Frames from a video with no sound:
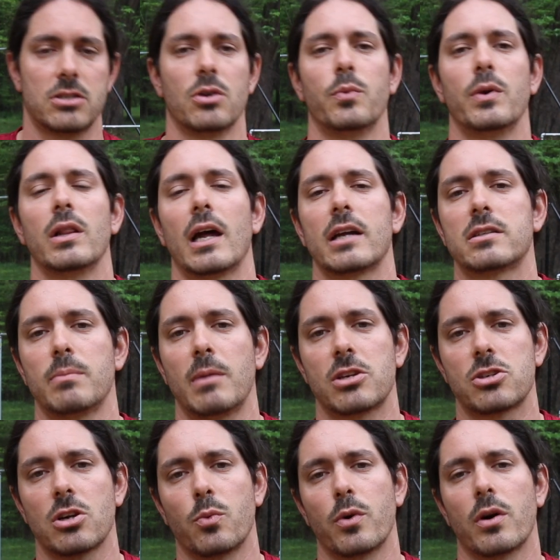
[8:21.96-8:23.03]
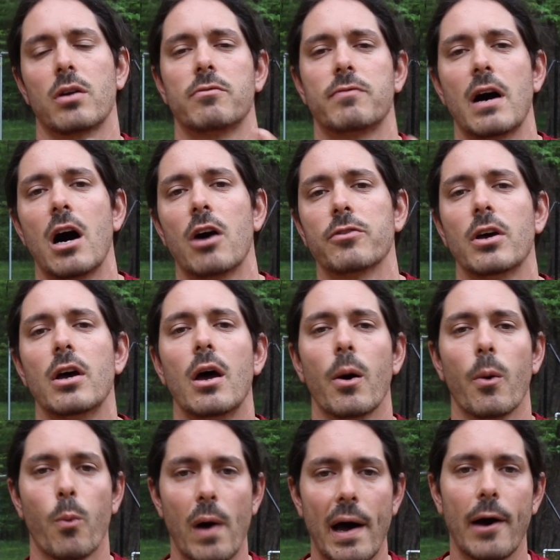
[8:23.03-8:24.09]
So we like to make sure we're involved
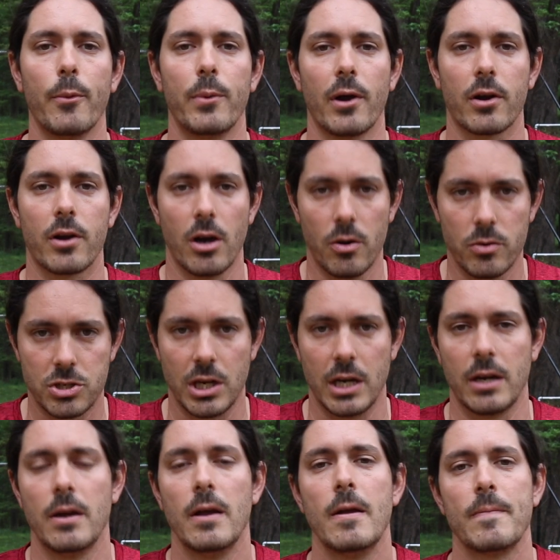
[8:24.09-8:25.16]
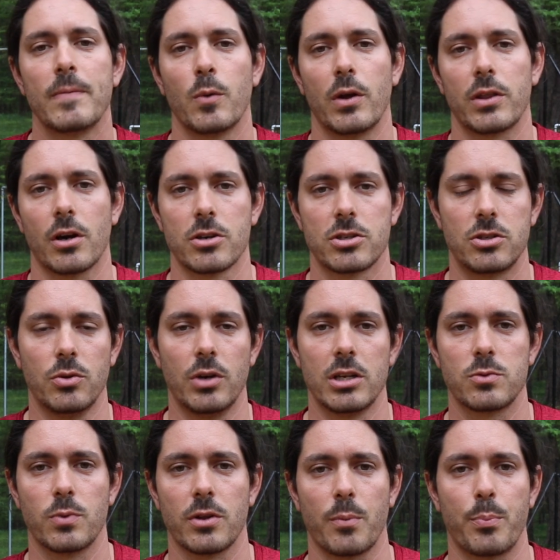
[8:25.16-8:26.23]
while we are coaching with our
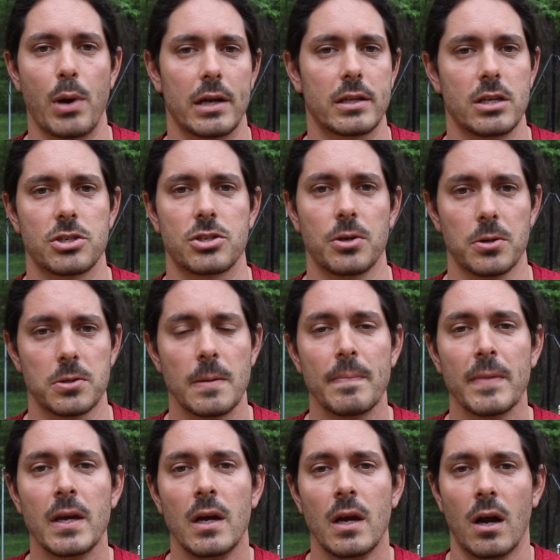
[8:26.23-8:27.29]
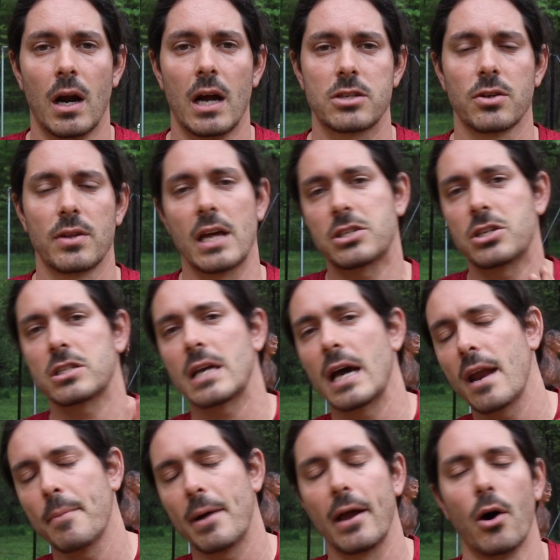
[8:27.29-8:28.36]
students, with our practitioners. All right, so that's just
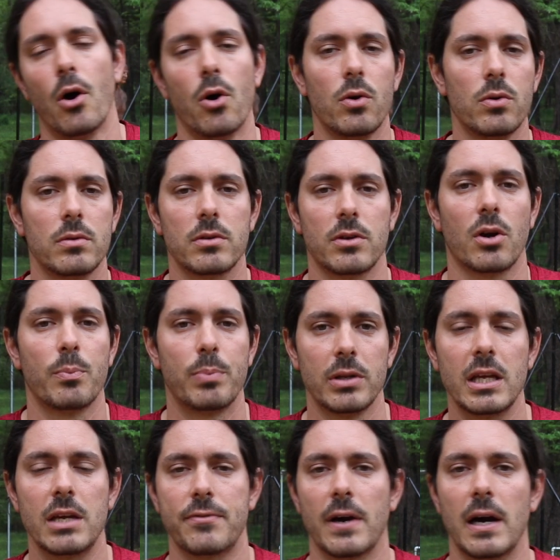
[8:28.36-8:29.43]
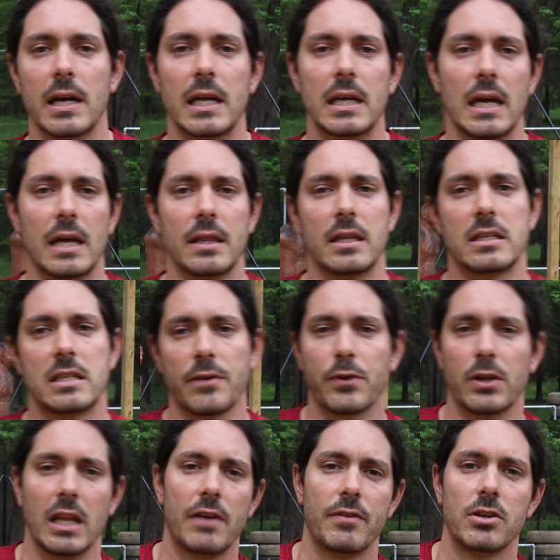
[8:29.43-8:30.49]
kind of my own, you know, belief on it, on the
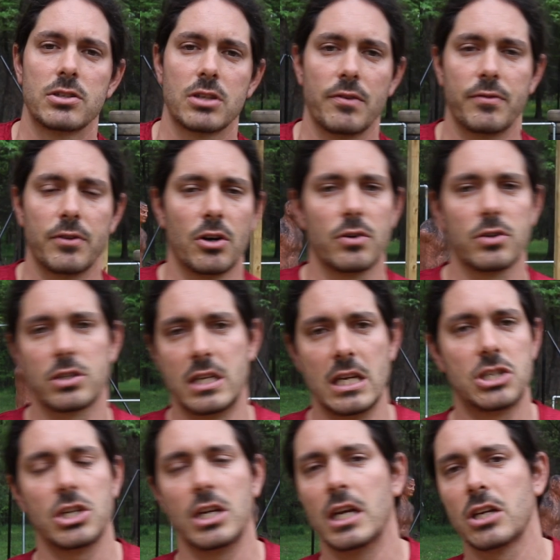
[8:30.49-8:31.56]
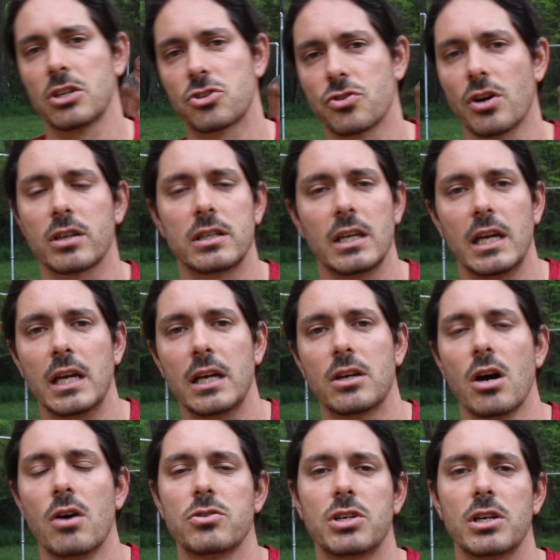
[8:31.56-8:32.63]
different levels of, you know, teaching, instructing,
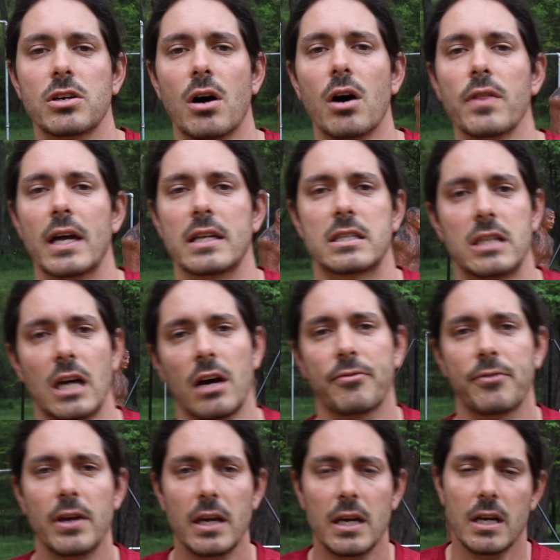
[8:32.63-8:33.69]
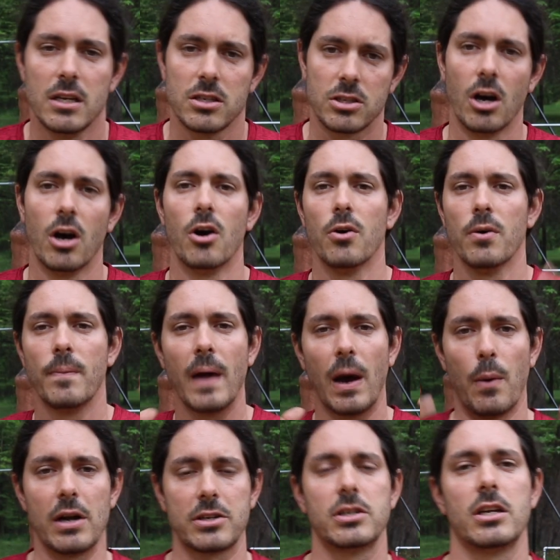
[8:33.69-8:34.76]
coaching, all that stuff. So I
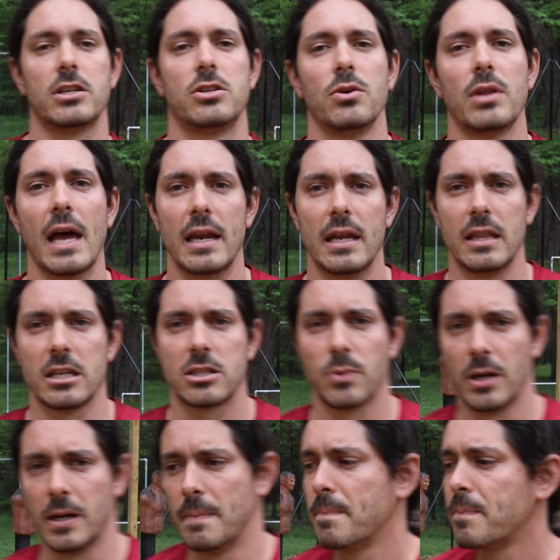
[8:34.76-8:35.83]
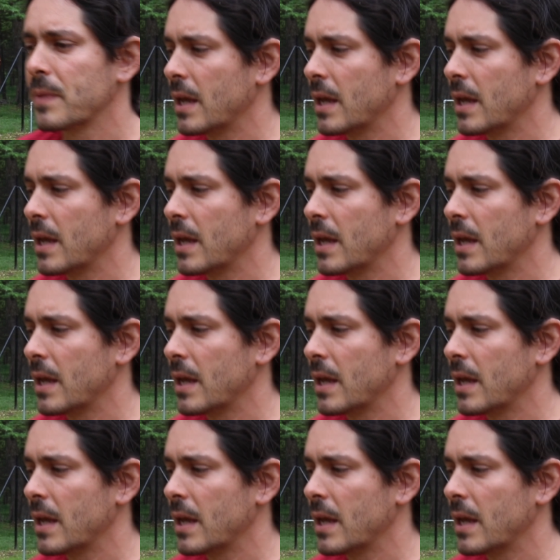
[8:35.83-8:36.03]
want you to do that in this one.